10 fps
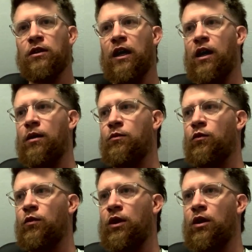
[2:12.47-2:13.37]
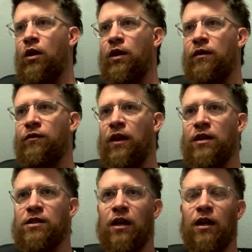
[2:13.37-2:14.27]
Um, you know, if they
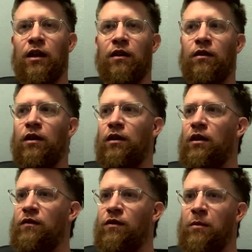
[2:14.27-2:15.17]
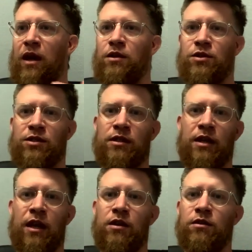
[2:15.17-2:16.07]
say if, if, the manager says,
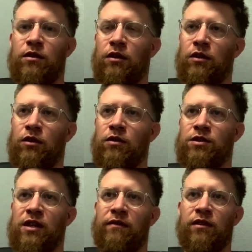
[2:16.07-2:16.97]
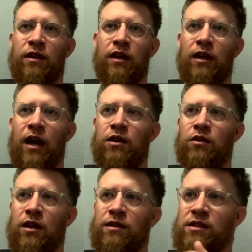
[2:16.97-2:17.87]
"Hey, you're you're the seventh inning guy. You
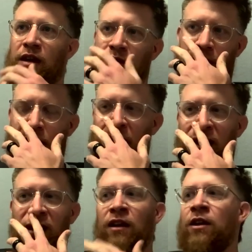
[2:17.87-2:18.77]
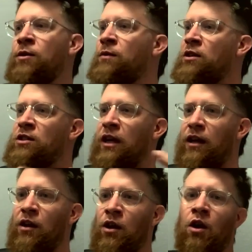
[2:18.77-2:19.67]
got the seventh tonight," it's
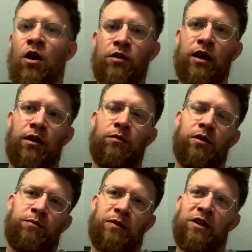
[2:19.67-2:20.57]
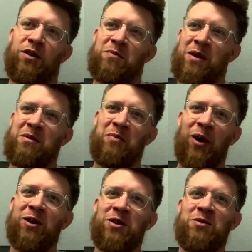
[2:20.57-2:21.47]
like, okay, well, you know, maybe
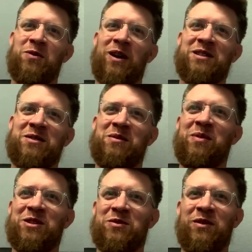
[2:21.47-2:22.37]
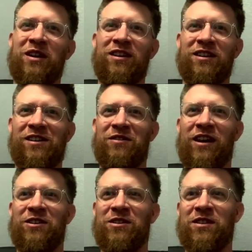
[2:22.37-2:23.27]
part of you wants to be pitching well enough
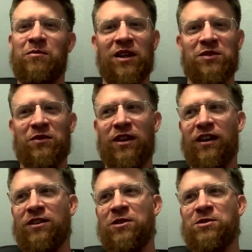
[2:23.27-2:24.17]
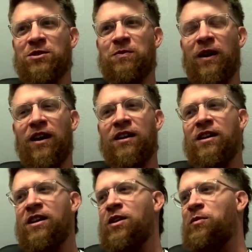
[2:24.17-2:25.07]
that you're in the mix for that closer spot,
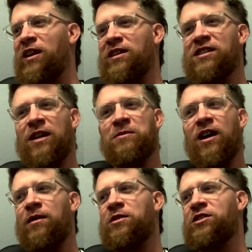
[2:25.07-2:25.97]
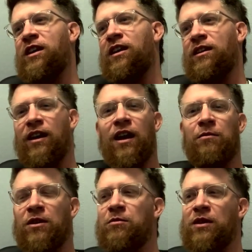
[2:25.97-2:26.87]
but at the same time, you're saying like,
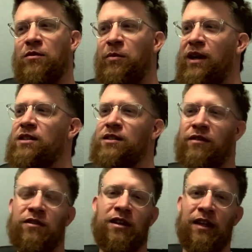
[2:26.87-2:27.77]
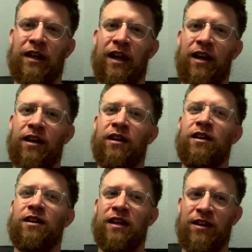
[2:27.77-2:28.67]
"I'm going to be the best seventh inning guy."
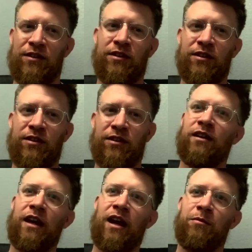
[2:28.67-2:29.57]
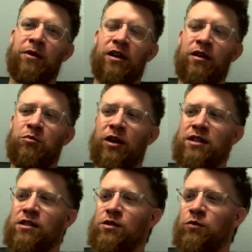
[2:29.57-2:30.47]
in the league and i'm going to
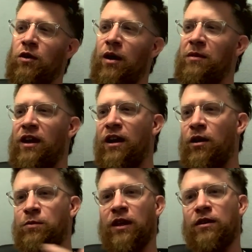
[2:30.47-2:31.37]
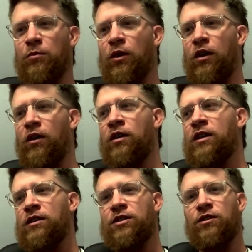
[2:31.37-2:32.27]
embrace this role i'm going to help get the ball
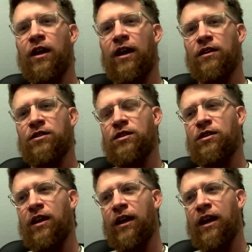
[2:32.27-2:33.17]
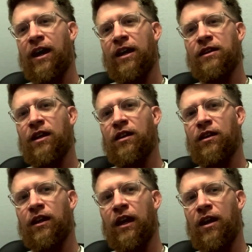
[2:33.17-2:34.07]
to that to that guy at the end of
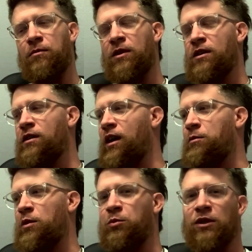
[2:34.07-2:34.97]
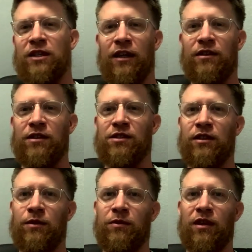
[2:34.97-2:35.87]
the game i'm going to protect this
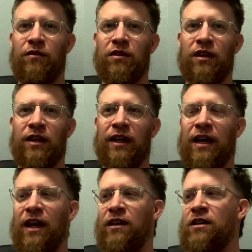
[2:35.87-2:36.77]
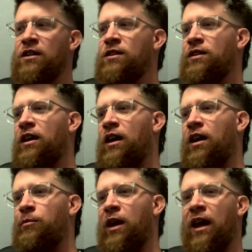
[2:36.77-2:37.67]
lead with everything i got
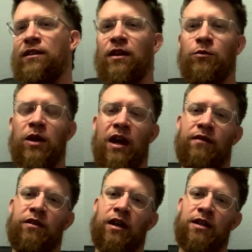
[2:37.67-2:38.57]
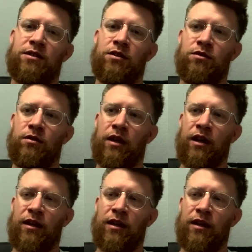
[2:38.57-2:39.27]
um, and I think we have the guys to do that.